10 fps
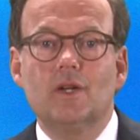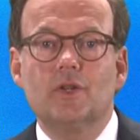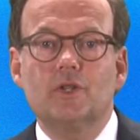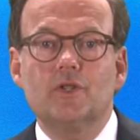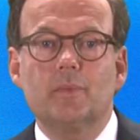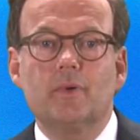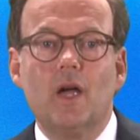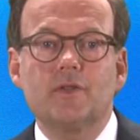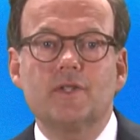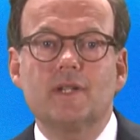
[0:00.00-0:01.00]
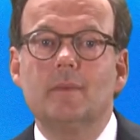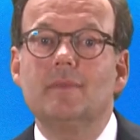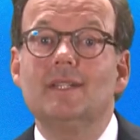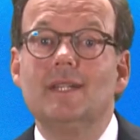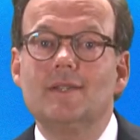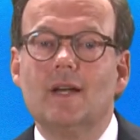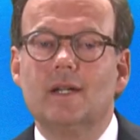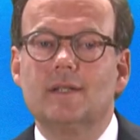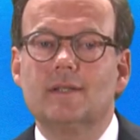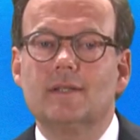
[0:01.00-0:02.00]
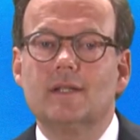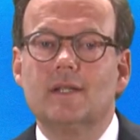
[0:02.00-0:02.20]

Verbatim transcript: Such a process can be designed